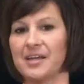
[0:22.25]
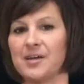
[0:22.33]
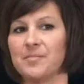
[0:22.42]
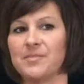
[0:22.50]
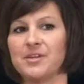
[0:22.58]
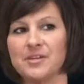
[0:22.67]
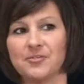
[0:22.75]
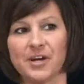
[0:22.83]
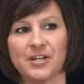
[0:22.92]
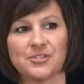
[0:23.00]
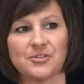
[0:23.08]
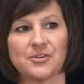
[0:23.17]
am the
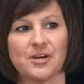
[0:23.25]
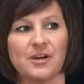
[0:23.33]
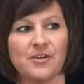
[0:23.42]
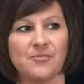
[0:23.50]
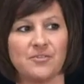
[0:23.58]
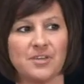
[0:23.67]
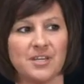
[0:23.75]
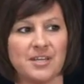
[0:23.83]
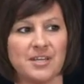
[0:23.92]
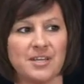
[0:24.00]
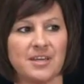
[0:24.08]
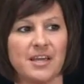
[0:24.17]
director of
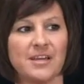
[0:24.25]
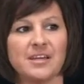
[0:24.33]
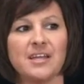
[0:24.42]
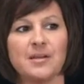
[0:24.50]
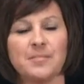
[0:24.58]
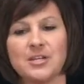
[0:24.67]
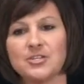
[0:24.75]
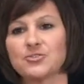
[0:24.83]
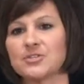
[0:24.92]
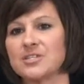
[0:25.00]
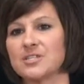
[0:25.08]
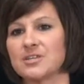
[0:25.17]
the Hand in Hand
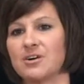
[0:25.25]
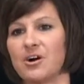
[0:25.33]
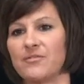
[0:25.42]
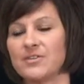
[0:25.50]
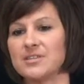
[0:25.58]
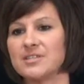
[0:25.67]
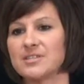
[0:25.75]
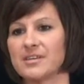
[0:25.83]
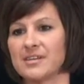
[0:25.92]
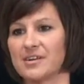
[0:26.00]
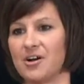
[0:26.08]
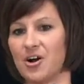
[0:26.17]
Ministries office
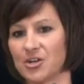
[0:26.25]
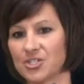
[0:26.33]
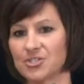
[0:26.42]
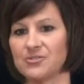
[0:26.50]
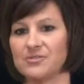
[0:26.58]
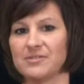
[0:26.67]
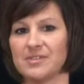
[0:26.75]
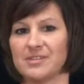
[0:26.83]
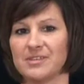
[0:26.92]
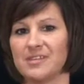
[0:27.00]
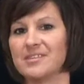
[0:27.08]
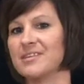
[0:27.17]
in Auxier
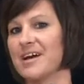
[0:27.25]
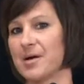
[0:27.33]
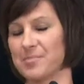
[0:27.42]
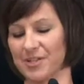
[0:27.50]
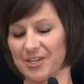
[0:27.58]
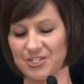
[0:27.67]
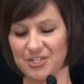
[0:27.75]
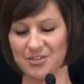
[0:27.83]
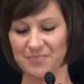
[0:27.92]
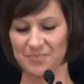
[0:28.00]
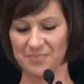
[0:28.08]
in Appalachia.